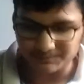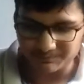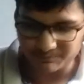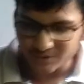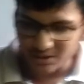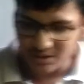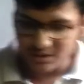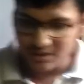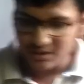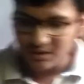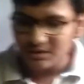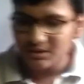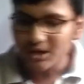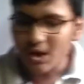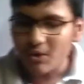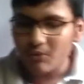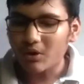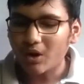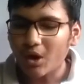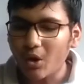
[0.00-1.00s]
Now, how
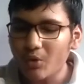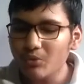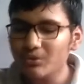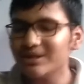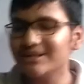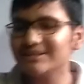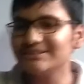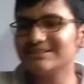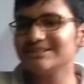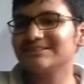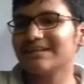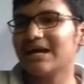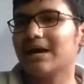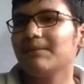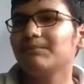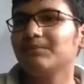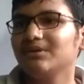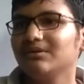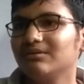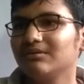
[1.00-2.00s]
does this happen?
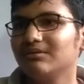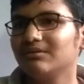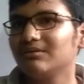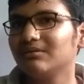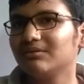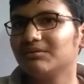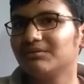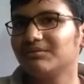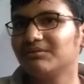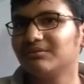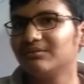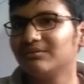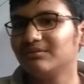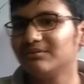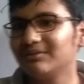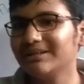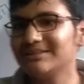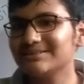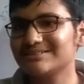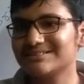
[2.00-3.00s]
Let's see
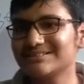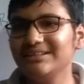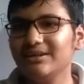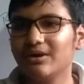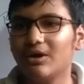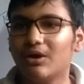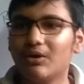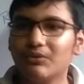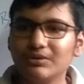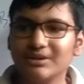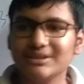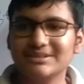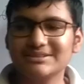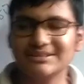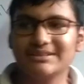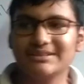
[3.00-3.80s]
how does it happen.